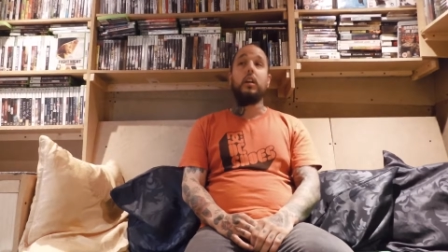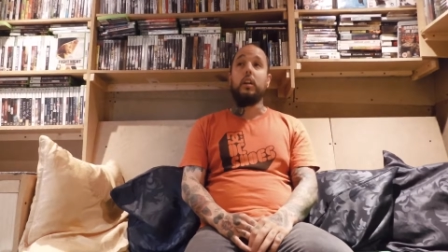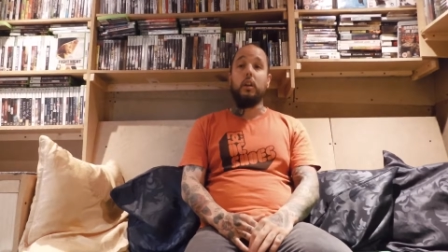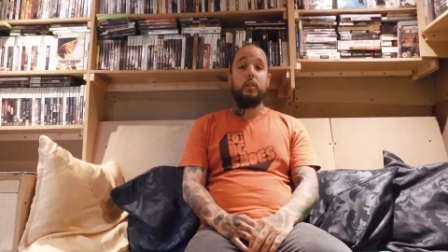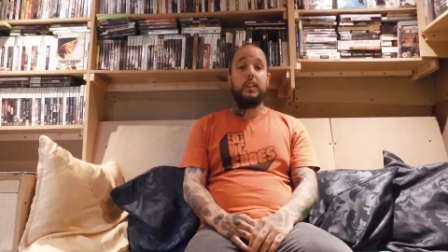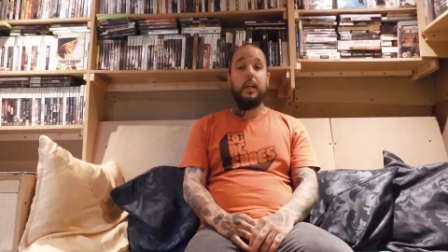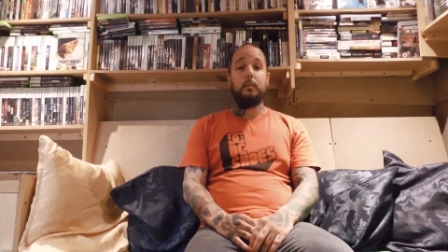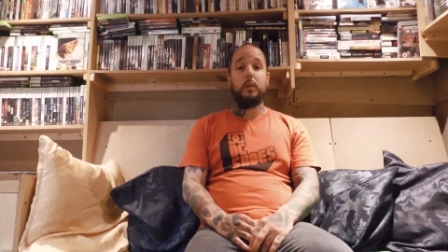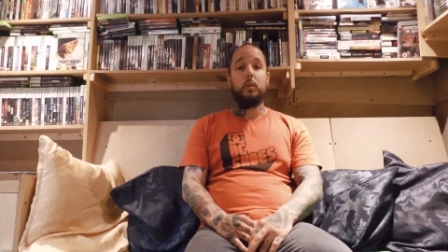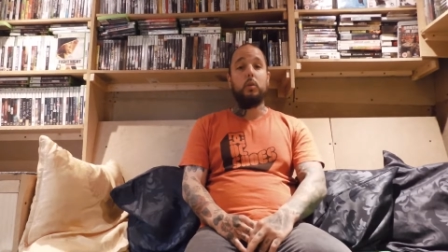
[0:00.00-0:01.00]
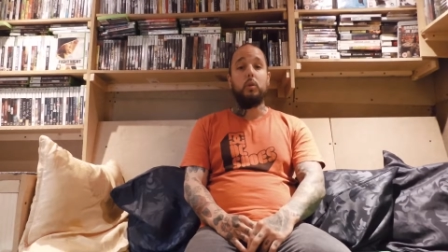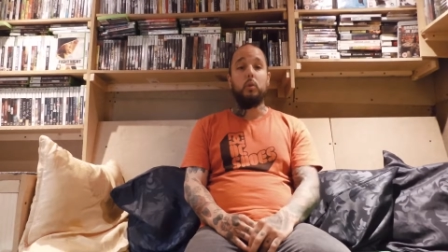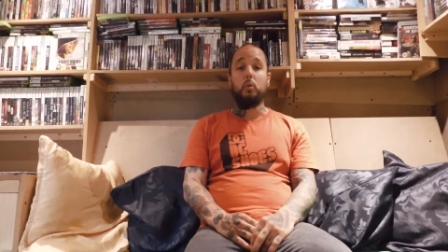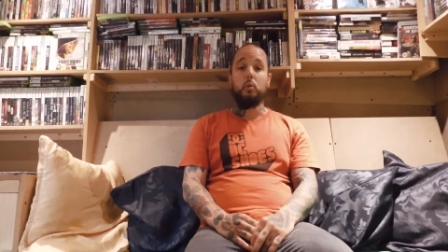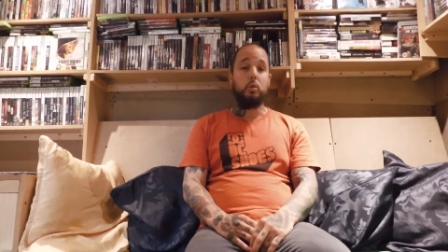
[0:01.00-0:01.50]
go stab someone
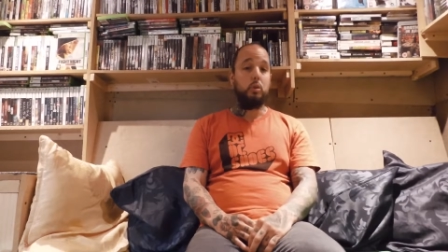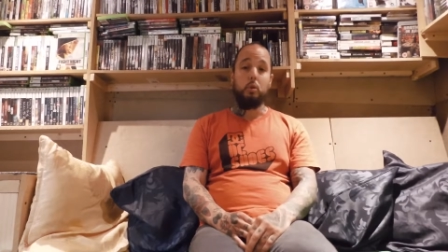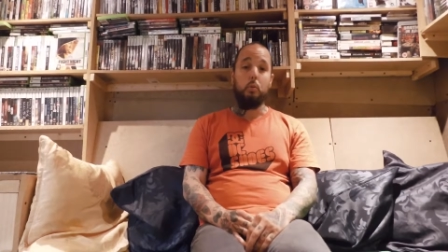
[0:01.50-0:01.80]
or do